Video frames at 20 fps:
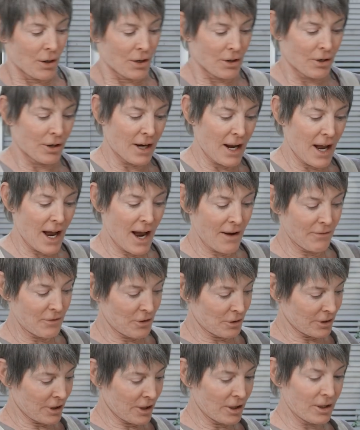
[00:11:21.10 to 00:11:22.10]
You're gonna have
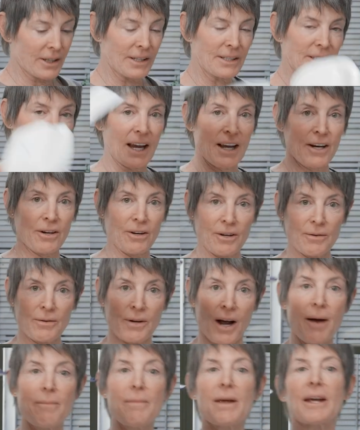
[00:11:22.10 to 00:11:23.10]
your little container, and
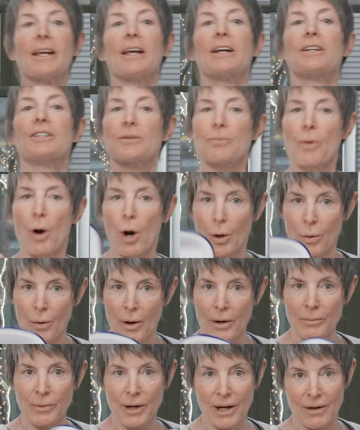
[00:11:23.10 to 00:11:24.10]
I'm making a small
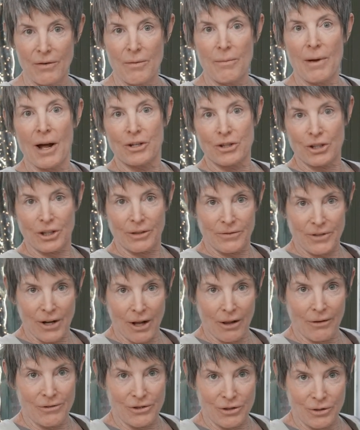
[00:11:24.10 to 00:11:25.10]
one. We have a Magic of
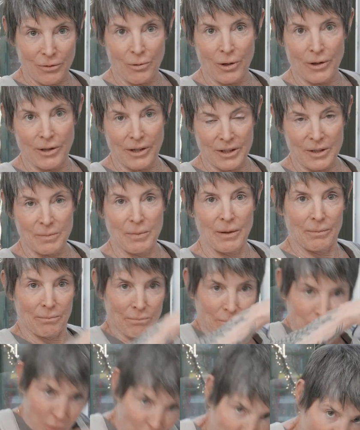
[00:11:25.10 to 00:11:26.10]
Television one that's
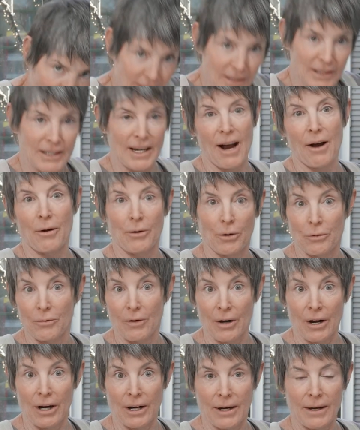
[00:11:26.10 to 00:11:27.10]
been pressed down
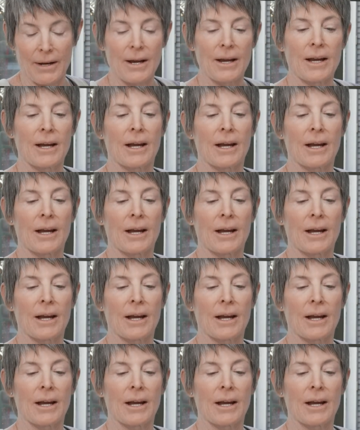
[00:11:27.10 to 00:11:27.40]
overnight.